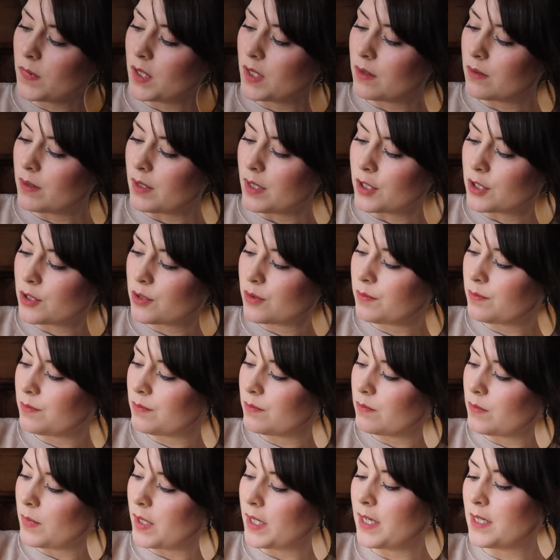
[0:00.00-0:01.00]
gosh,
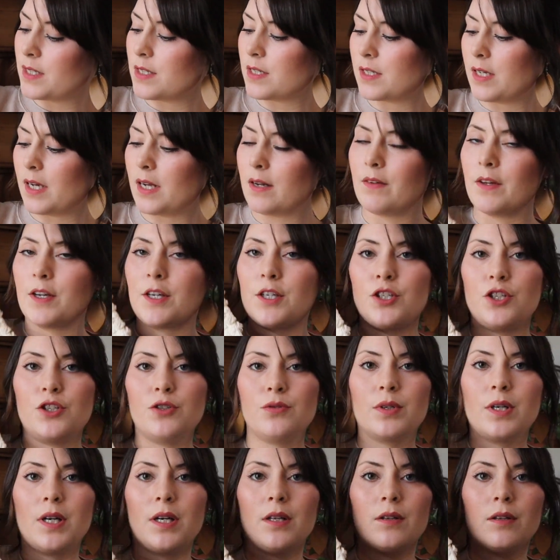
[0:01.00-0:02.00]
I guess it's kind of like a
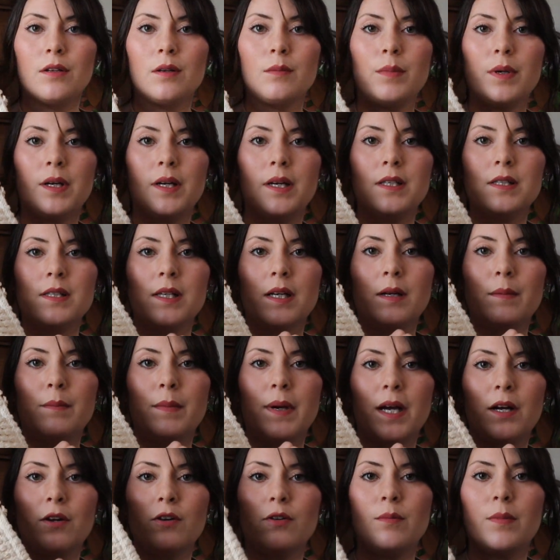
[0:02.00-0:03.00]
jute color, but it's like a
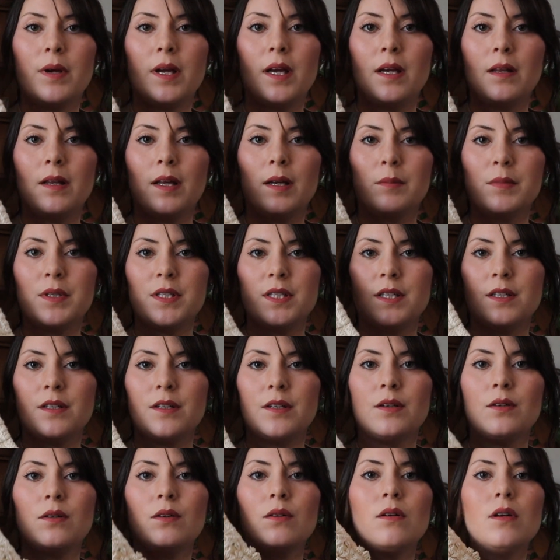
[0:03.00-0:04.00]
macrame like
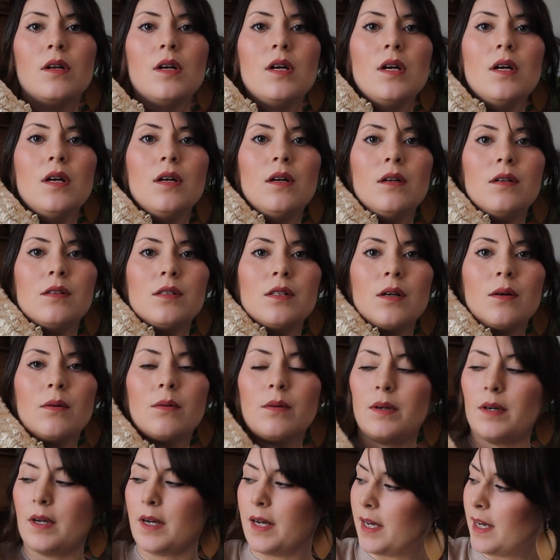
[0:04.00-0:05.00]
material. So
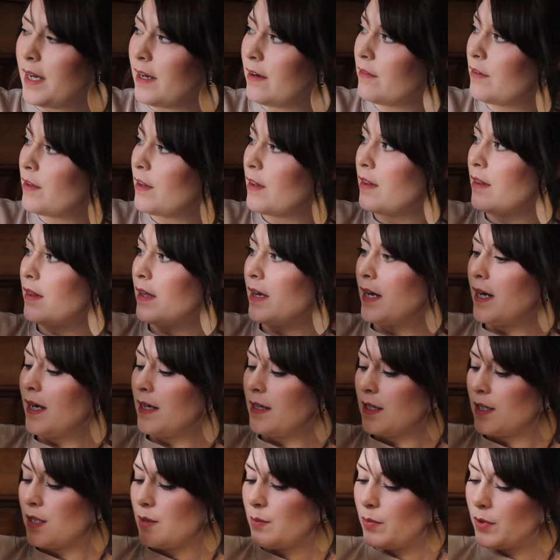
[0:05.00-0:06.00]
I have
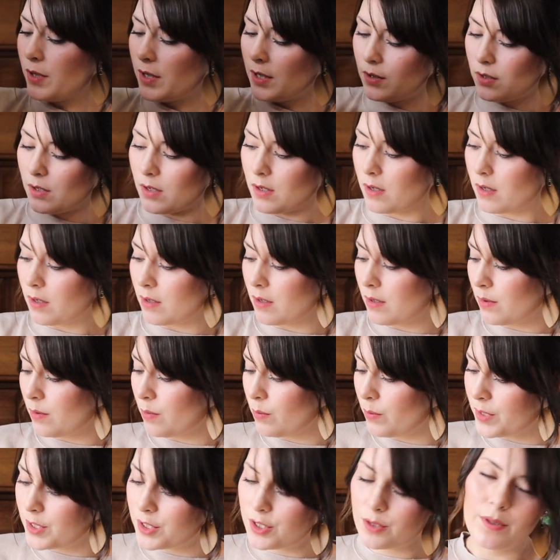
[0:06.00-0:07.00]
that. It's pretty long.
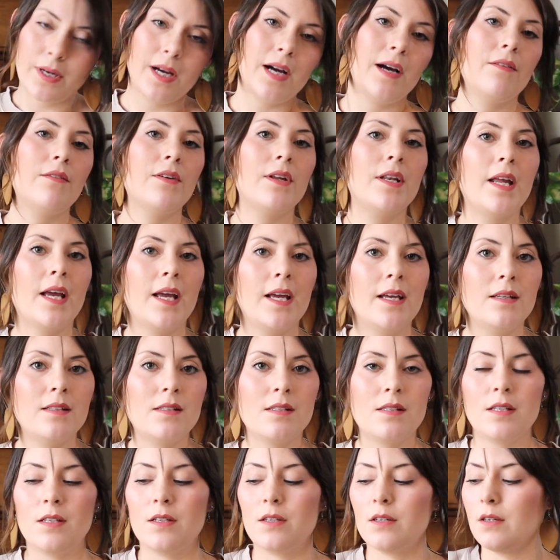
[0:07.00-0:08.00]
We do have an
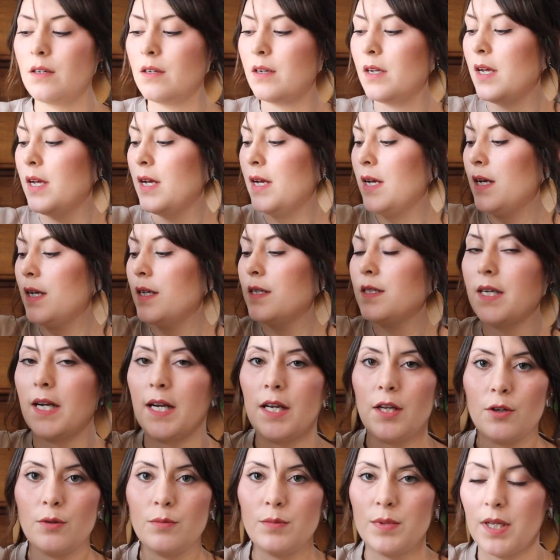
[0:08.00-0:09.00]
8-seater
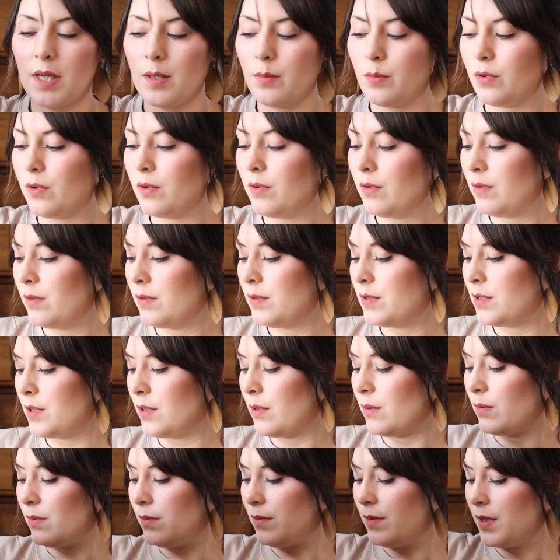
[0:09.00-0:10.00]
dining room table,
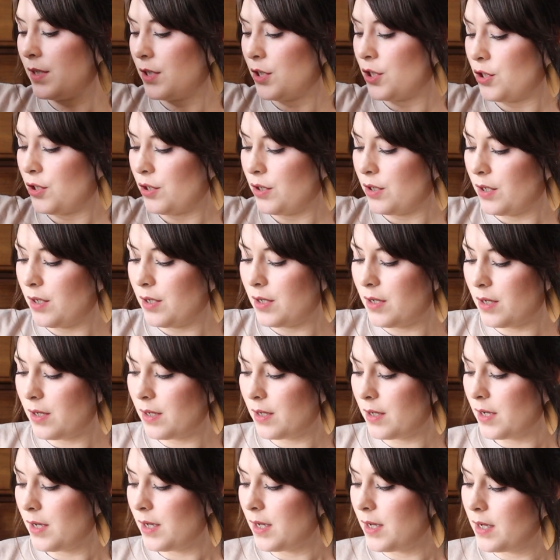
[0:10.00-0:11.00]
so this should
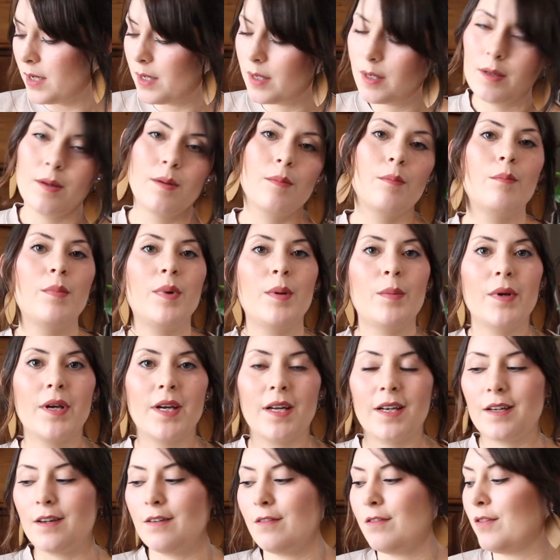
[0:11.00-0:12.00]
be big
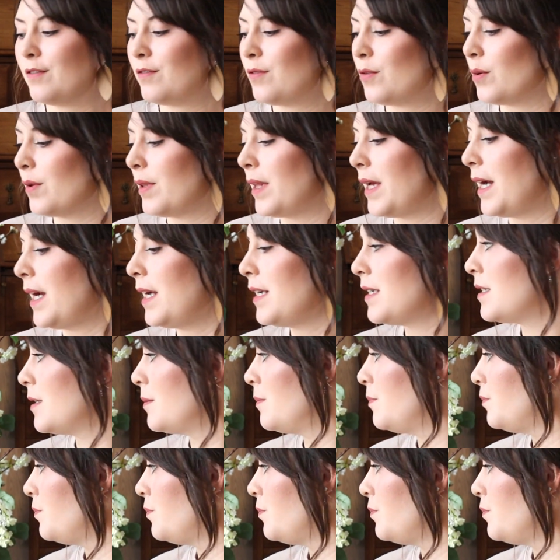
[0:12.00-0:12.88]
enough for that.